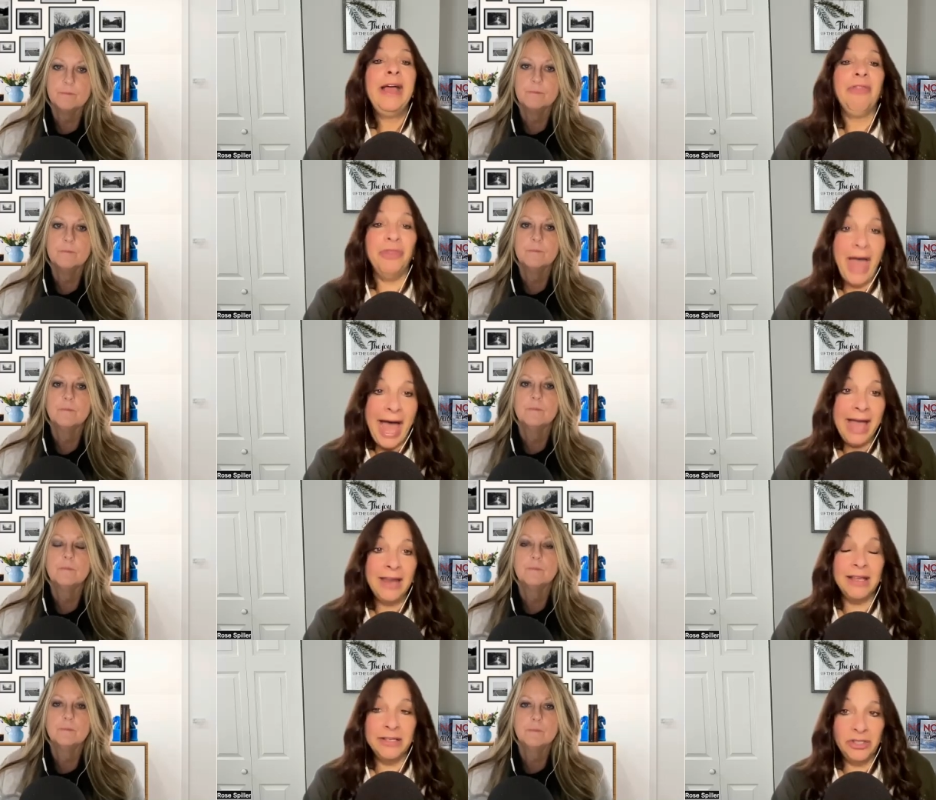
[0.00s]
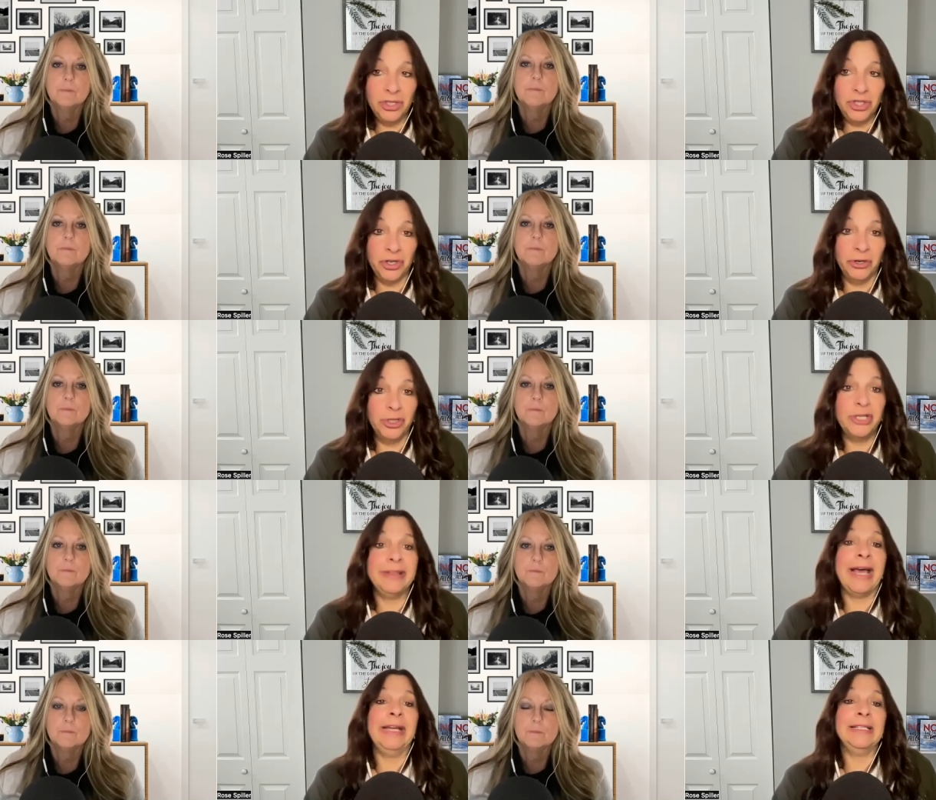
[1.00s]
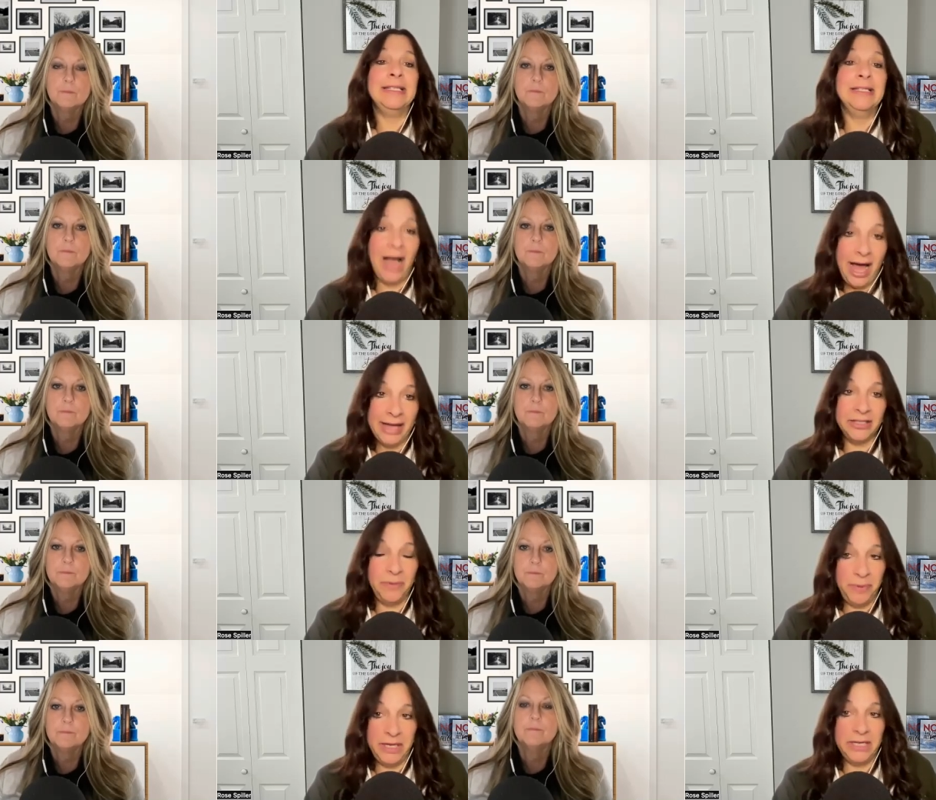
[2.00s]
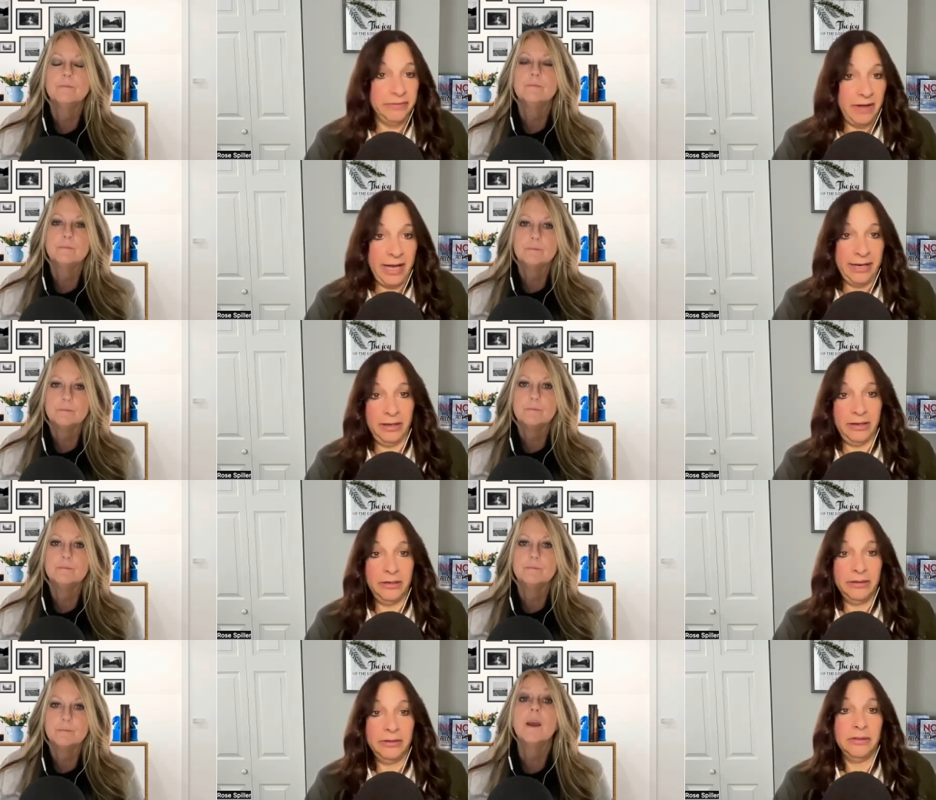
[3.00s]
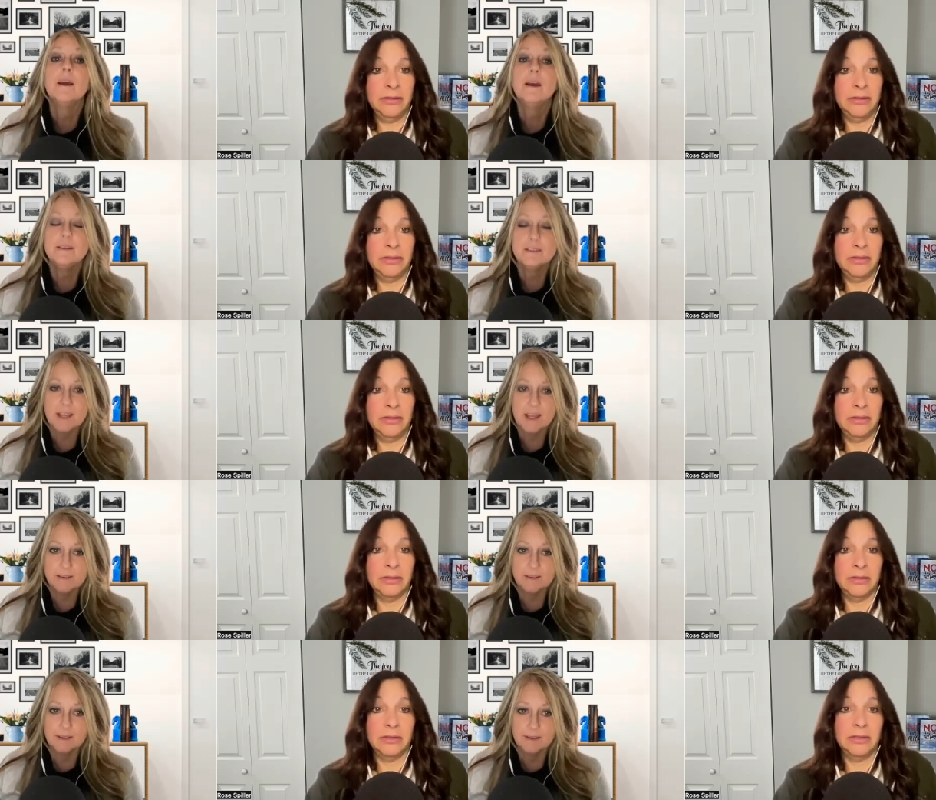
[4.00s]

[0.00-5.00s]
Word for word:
Speaker 1: That is the church that is not to be divided. Exactly.